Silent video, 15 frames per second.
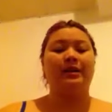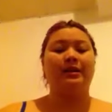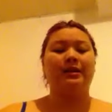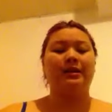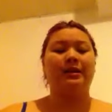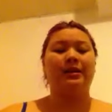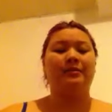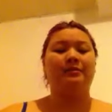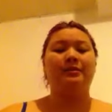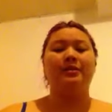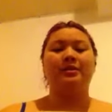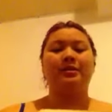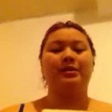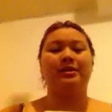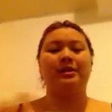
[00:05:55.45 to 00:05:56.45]
Um,
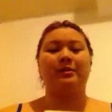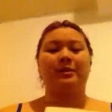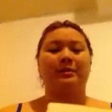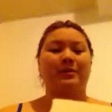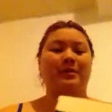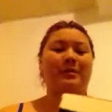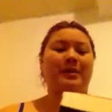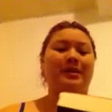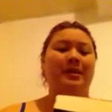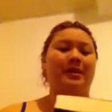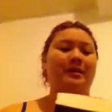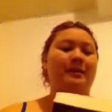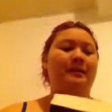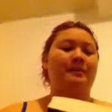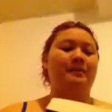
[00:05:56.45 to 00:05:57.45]
you'll understand what I mean by
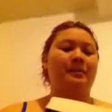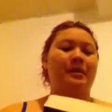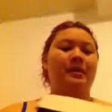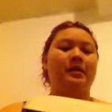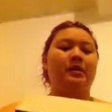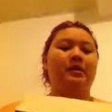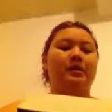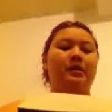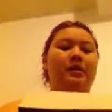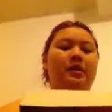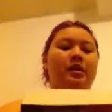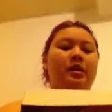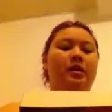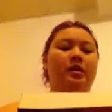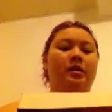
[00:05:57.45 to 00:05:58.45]
that.
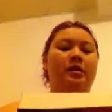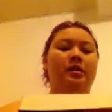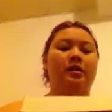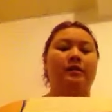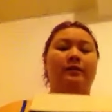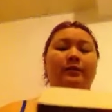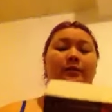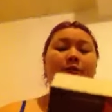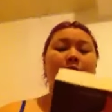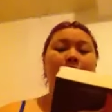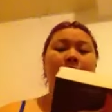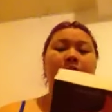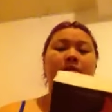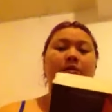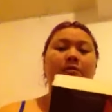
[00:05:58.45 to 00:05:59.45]
Uh, if you
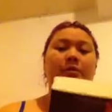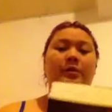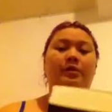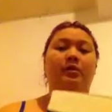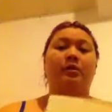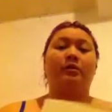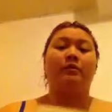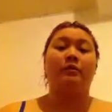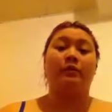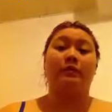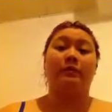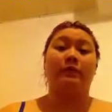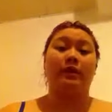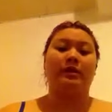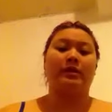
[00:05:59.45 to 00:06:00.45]
read the book or if
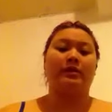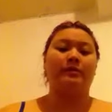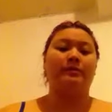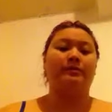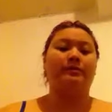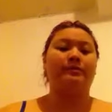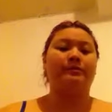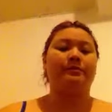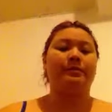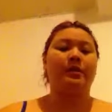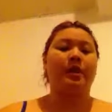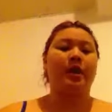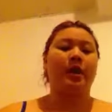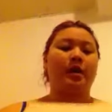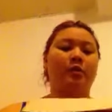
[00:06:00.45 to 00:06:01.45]
you've read it.
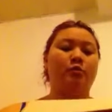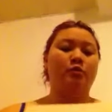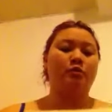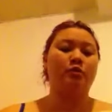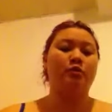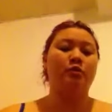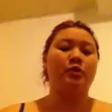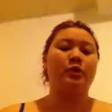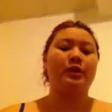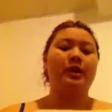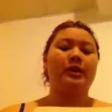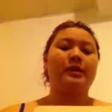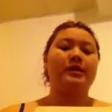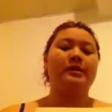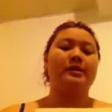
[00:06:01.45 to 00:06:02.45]
And Ruth
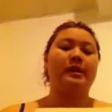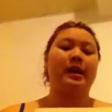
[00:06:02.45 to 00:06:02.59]
is